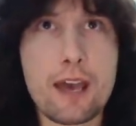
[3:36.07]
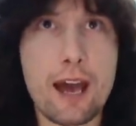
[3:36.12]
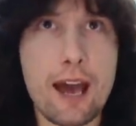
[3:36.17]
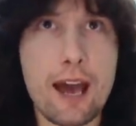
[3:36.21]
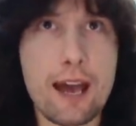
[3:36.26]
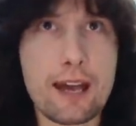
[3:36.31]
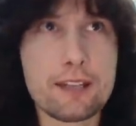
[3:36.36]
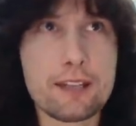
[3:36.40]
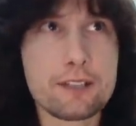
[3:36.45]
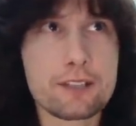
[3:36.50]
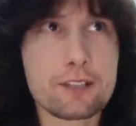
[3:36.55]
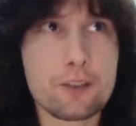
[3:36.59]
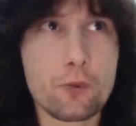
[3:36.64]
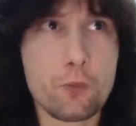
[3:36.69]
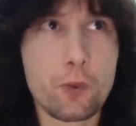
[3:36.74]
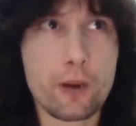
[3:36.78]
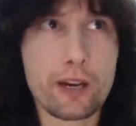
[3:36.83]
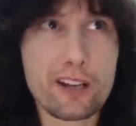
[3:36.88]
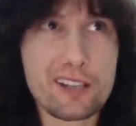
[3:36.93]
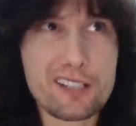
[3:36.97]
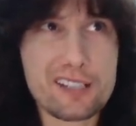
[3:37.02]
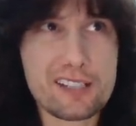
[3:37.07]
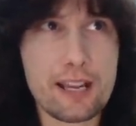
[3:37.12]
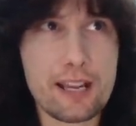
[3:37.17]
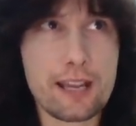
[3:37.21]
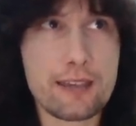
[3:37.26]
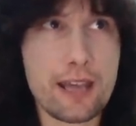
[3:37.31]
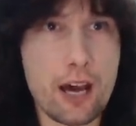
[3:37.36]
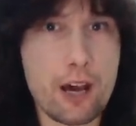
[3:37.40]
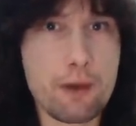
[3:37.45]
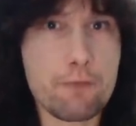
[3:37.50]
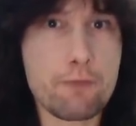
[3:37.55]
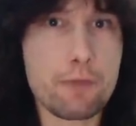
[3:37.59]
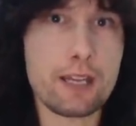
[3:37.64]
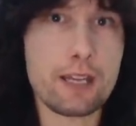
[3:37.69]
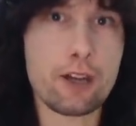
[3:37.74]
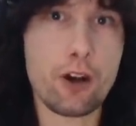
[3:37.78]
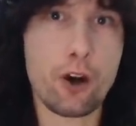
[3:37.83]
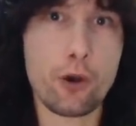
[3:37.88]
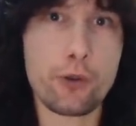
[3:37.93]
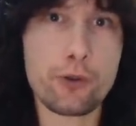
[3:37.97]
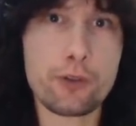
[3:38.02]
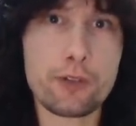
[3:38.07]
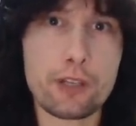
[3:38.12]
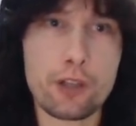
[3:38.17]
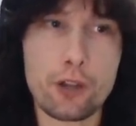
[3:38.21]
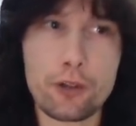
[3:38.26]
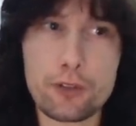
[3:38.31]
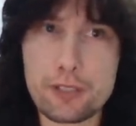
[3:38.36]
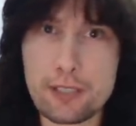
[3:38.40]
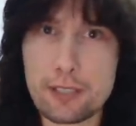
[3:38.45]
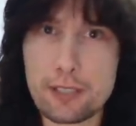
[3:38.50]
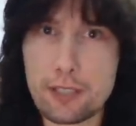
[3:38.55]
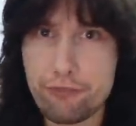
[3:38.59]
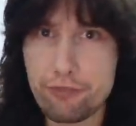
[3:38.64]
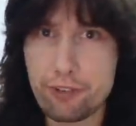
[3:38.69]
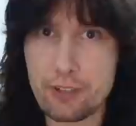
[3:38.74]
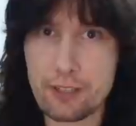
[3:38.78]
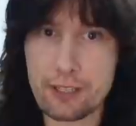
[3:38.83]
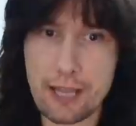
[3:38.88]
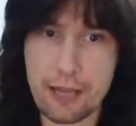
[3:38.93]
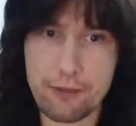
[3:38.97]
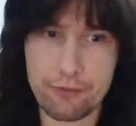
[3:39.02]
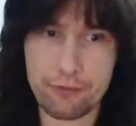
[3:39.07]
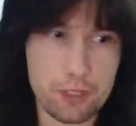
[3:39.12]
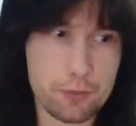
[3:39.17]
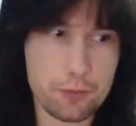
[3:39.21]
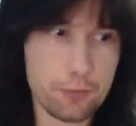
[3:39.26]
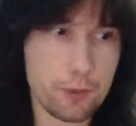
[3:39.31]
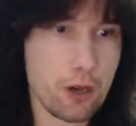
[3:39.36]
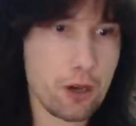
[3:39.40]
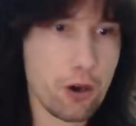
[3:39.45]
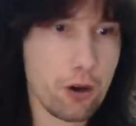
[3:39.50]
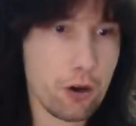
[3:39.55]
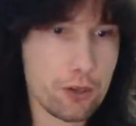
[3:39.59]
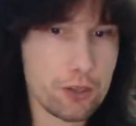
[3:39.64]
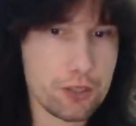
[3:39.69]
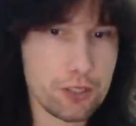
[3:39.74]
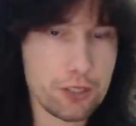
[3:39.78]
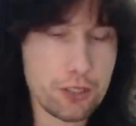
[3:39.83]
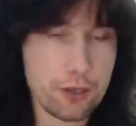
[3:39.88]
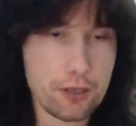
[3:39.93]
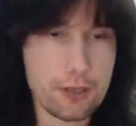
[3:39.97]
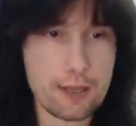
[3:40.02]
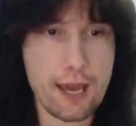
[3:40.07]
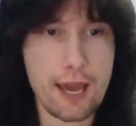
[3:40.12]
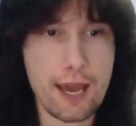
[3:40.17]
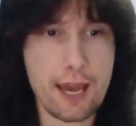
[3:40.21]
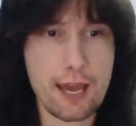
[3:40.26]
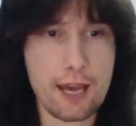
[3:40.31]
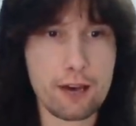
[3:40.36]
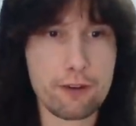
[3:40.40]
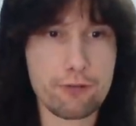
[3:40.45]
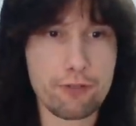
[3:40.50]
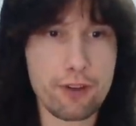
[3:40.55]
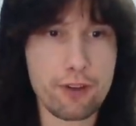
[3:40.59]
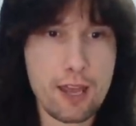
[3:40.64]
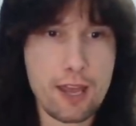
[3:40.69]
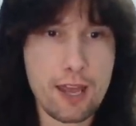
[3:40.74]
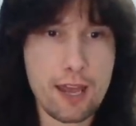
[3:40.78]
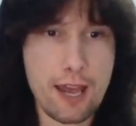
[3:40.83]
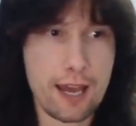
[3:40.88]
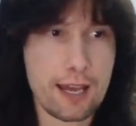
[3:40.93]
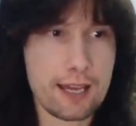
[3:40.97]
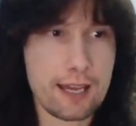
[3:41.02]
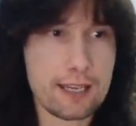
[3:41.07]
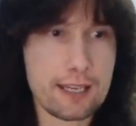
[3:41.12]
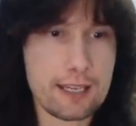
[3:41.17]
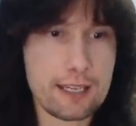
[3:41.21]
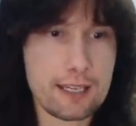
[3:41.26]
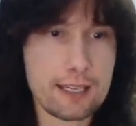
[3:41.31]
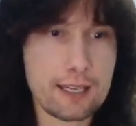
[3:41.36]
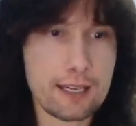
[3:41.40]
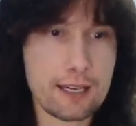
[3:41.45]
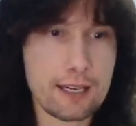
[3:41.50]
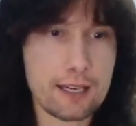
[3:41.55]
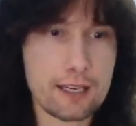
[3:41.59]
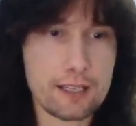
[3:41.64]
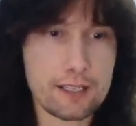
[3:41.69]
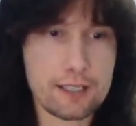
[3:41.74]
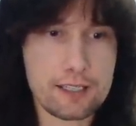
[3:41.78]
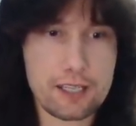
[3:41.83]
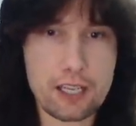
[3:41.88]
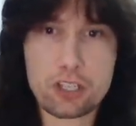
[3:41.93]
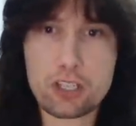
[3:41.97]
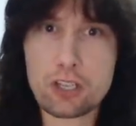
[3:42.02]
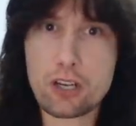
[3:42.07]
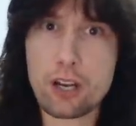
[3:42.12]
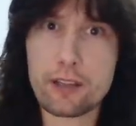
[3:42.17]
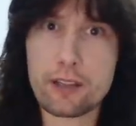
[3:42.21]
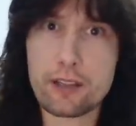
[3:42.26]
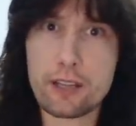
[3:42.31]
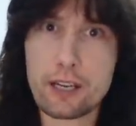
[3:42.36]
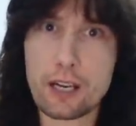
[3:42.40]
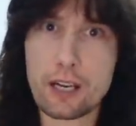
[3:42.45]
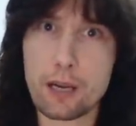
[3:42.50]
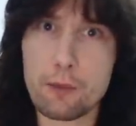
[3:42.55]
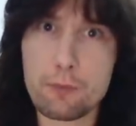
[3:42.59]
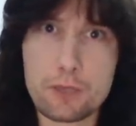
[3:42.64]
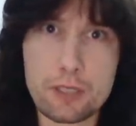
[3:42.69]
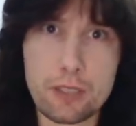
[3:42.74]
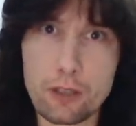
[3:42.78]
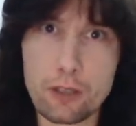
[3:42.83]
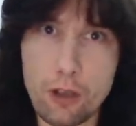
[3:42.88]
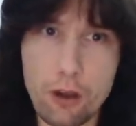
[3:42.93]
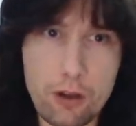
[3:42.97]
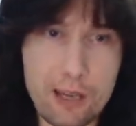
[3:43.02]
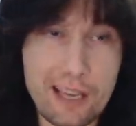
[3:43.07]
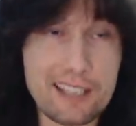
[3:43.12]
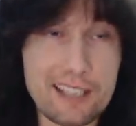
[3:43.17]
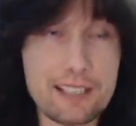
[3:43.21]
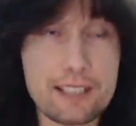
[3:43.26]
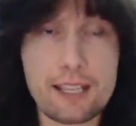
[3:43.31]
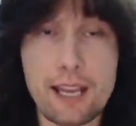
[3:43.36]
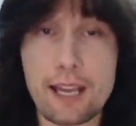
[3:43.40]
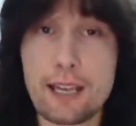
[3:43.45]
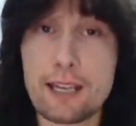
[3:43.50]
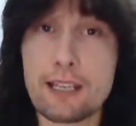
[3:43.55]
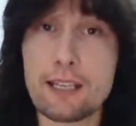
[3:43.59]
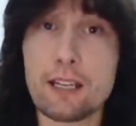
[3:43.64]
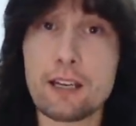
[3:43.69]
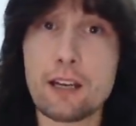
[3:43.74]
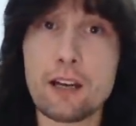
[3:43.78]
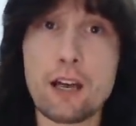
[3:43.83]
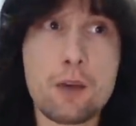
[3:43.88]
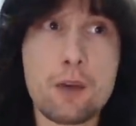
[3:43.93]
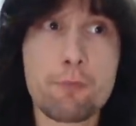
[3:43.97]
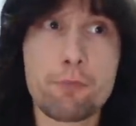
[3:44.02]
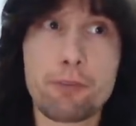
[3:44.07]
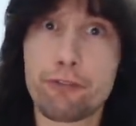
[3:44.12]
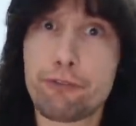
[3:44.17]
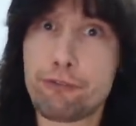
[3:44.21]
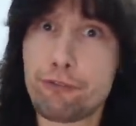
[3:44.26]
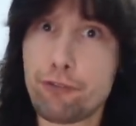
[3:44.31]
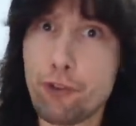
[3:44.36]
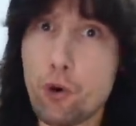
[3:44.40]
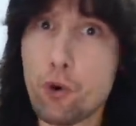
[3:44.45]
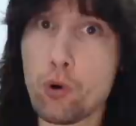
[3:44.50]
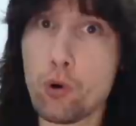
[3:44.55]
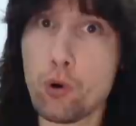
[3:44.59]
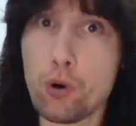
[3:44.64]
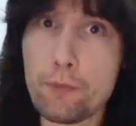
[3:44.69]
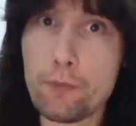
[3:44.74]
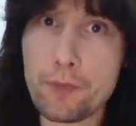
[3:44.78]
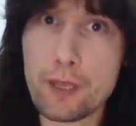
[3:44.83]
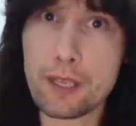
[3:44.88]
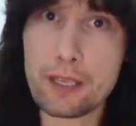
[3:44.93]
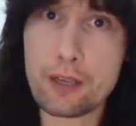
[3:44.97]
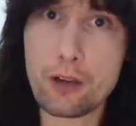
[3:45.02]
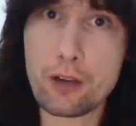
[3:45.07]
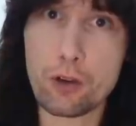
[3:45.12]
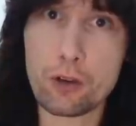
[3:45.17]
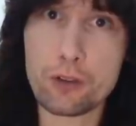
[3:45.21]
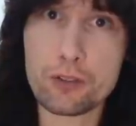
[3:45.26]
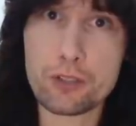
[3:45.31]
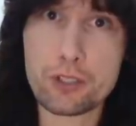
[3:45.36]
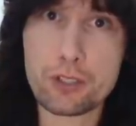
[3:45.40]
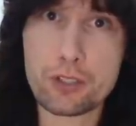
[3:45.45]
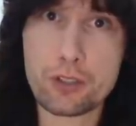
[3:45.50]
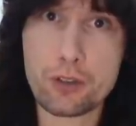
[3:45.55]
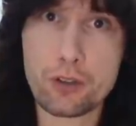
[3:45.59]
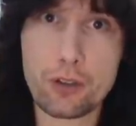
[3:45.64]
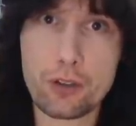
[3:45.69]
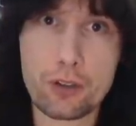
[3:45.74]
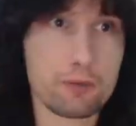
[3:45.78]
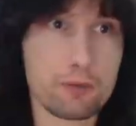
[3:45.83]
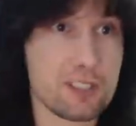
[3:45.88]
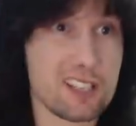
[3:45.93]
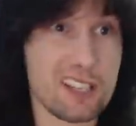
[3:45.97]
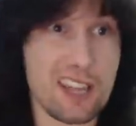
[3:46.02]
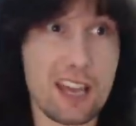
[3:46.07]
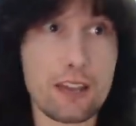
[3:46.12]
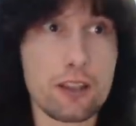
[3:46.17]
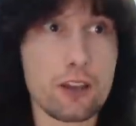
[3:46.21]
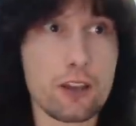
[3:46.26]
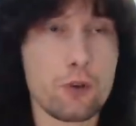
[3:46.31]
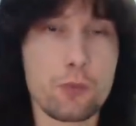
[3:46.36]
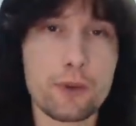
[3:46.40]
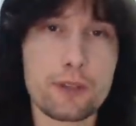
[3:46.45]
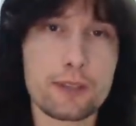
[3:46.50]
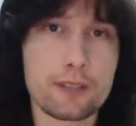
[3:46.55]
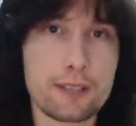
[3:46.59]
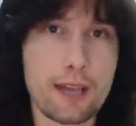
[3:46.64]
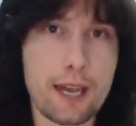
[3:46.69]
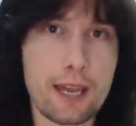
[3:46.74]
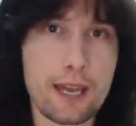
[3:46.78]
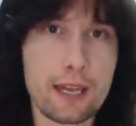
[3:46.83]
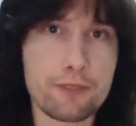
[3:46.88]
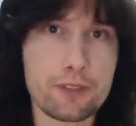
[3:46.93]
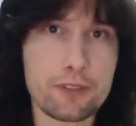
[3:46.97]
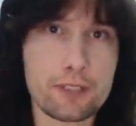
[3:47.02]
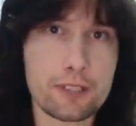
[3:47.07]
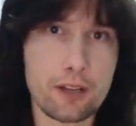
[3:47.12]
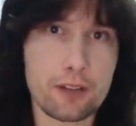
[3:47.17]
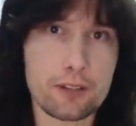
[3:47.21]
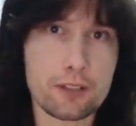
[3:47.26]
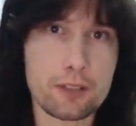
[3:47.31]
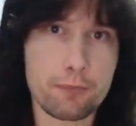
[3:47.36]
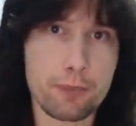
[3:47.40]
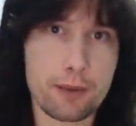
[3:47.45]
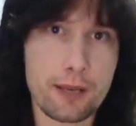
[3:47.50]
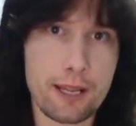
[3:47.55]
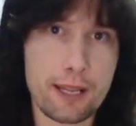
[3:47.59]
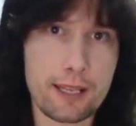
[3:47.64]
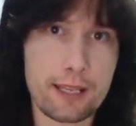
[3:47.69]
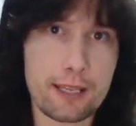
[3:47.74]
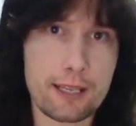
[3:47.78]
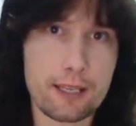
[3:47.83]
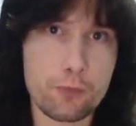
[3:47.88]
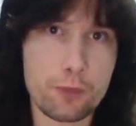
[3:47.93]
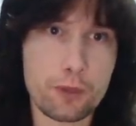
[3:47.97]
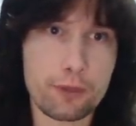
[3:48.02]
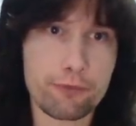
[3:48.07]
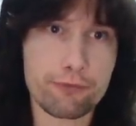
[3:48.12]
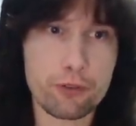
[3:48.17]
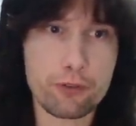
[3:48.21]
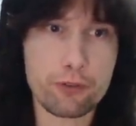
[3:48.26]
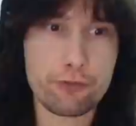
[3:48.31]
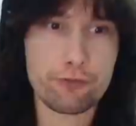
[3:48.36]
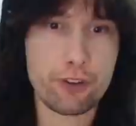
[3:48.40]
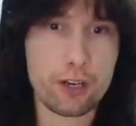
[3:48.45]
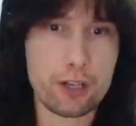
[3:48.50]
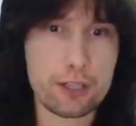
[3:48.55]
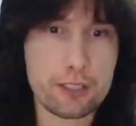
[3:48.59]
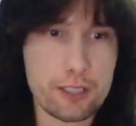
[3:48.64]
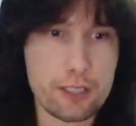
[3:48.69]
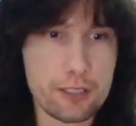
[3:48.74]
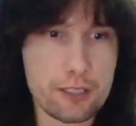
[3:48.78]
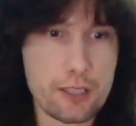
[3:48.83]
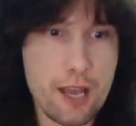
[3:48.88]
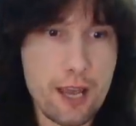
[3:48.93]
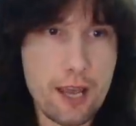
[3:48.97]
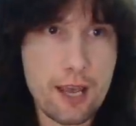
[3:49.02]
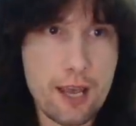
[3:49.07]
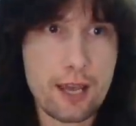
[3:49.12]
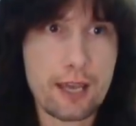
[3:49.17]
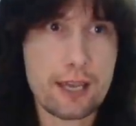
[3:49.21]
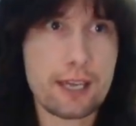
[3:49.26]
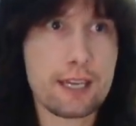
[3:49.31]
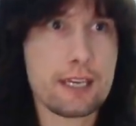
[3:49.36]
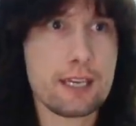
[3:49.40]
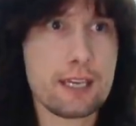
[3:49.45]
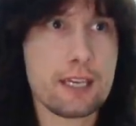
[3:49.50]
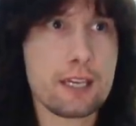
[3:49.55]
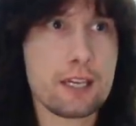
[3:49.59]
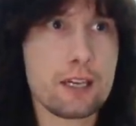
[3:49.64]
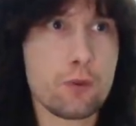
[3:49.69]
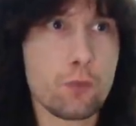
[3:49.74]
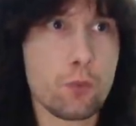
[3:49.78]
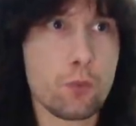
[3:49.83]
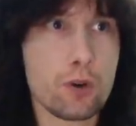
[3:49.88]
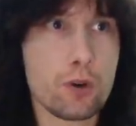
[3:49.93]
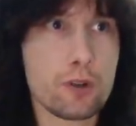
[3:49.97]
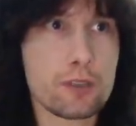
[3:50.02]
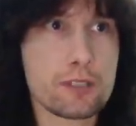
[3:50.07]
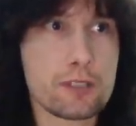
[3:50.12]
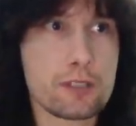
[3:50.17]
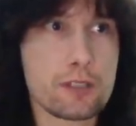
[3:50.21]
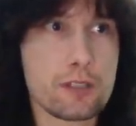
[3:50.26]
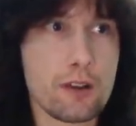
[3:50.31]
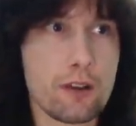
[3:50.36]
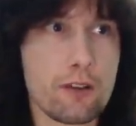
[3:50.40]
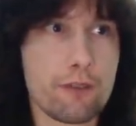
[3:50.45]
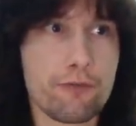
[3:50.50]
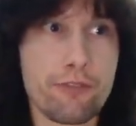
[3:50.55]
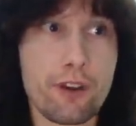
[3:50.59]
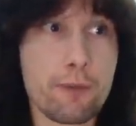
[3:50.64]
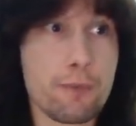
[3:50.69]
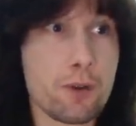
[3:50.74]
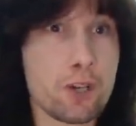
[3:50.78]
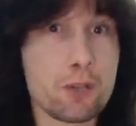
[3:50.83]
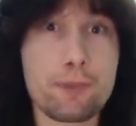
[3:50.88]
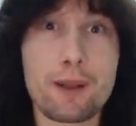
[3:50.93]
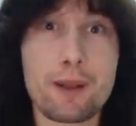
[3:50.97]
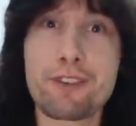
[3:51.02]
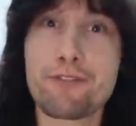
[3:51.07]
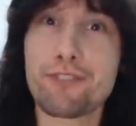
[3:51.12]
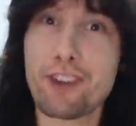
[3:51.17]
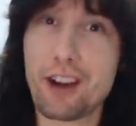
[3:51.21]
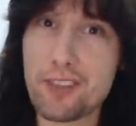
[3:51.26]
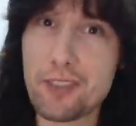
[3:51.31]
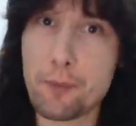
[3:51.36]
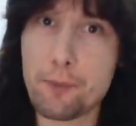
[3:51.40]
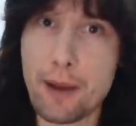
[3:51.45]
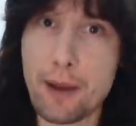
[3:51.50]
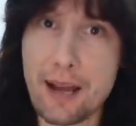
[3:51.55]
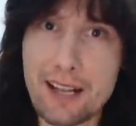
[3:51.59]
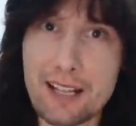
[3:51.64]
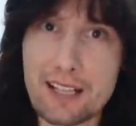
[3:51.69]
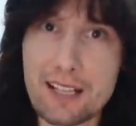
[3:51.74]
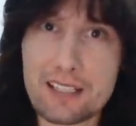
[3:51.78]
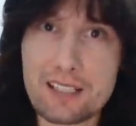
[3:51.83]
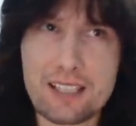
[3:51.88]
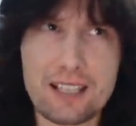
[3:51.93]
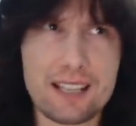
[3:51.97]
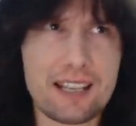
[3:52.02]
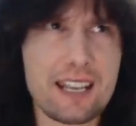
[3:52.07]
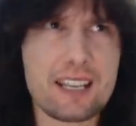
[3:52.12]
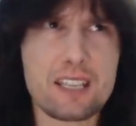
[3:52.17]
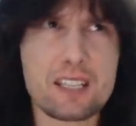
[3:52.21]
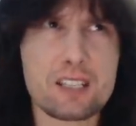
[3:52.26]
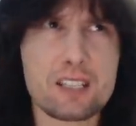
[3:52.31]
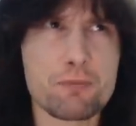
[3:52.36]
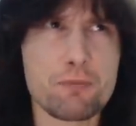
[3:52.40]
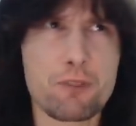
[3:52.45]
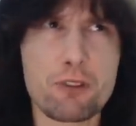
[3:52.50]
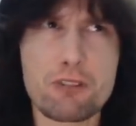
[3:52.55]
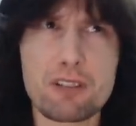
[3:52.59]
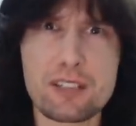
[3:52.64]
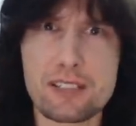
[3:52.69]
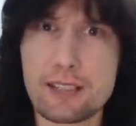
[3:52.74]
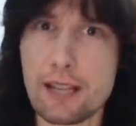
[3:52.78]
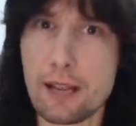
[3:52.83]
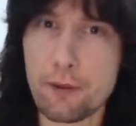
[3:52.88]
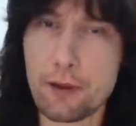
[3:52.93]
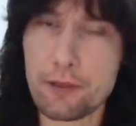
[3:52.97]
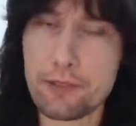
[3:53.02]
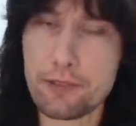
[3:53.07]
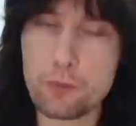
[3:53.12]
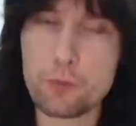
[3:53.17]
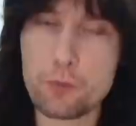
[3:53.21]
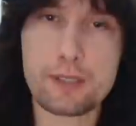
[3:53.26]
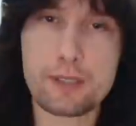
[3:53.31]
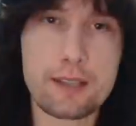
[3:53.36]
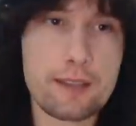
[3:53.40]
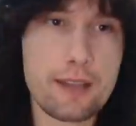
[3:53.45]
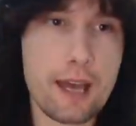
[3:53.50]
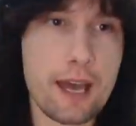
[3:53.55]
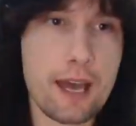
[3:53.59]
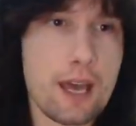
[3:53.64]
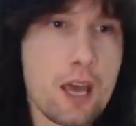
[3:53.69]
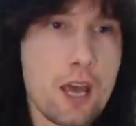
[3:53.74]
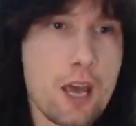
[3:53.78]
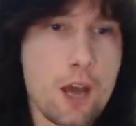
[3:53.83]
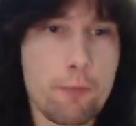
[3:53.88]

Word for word: And when I say that, I mean it on lots of different levels, because you can have a session guy that comes along, and Taylor, before he got together with Dave and started playing with Foo Fighters, he was very much playing for other bands. Alanis Morissette, I think, was in there.